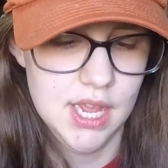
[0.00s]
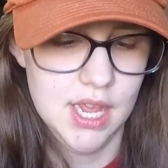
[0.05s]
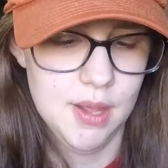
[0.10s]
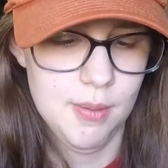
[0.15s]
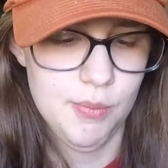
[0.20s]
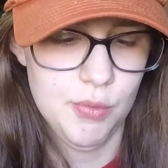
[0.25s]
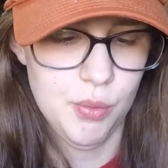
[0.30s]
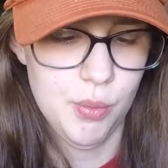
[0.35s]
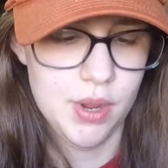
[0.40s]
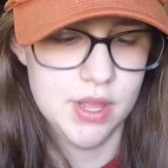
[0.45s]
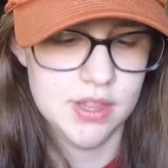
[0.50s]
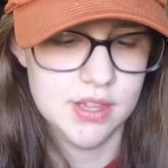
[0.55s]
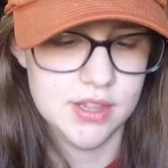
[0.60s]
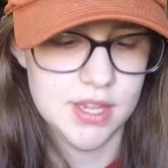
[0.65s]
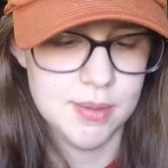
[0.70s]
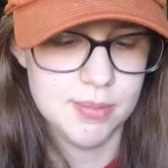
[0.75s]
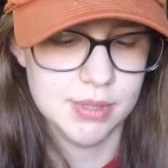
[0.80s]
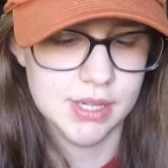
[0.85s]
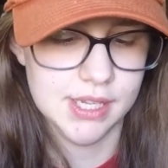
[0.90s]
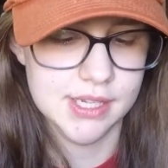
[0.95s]
the way that
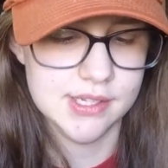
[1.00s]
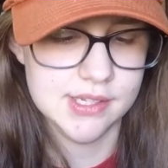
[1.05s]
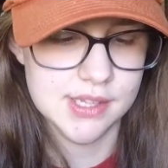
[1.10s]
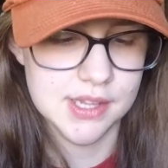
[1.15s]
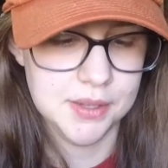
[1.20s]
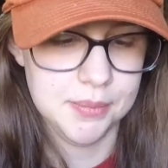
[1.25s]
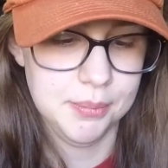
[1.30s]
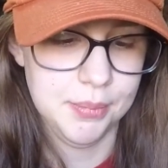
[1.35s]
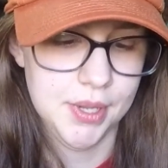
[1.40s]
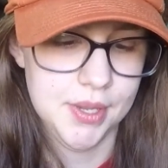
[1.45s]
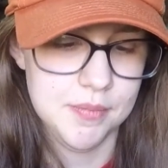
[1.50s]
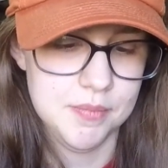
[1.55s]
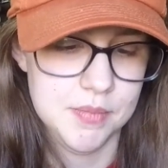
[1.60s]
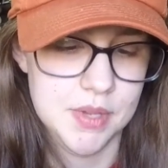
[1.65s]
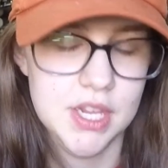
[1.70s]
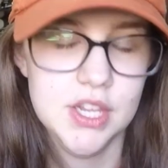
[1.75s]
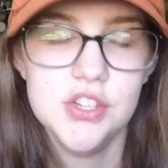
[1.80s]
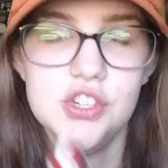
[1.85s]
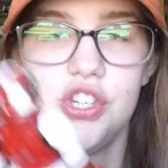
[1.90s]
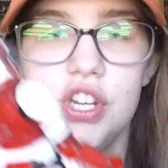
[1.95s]
they place them, but
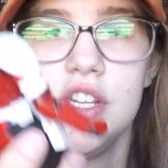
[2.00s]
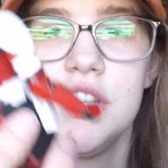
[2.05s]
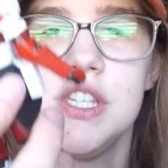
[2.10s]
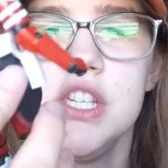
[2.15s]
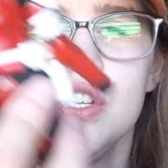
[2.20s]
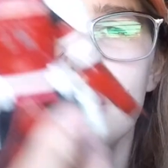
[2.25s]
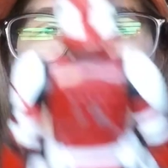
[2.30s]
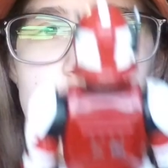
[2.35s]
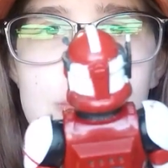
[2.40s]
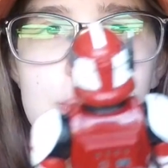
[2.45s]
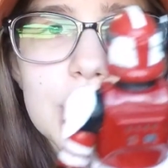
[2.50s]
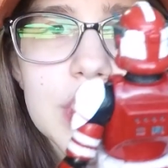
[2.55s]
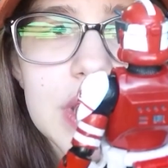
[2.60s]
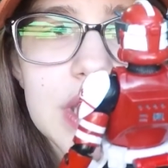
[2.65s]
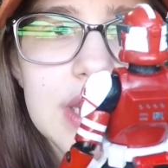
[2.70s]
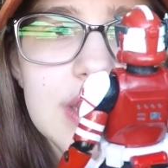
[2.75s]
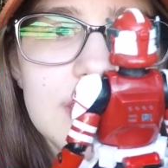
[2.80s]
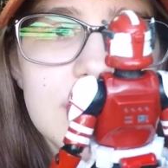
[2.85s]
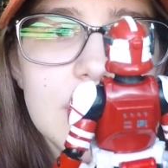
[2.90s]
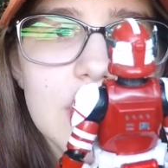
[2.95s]
it's usually pretty
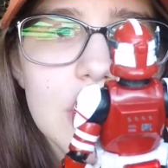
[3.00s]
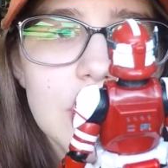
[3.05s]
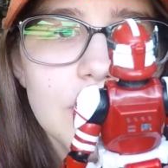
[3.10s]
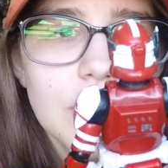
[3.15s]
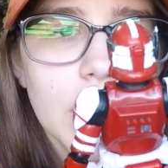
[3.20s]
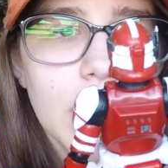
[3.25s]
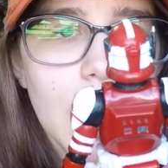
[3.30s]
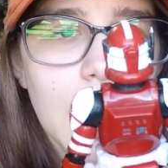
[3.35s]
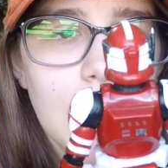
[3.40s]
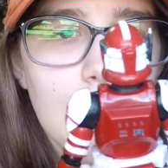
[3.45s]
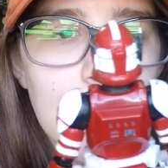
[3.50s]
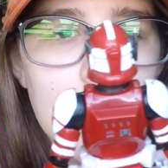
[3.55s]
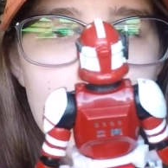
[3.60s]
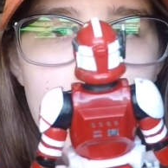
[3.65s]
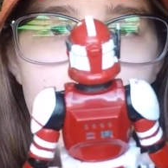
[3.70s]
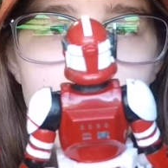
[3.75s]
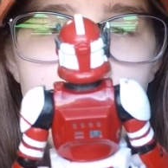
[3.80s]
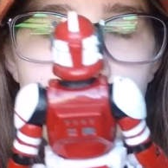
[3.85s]
easy to overcome.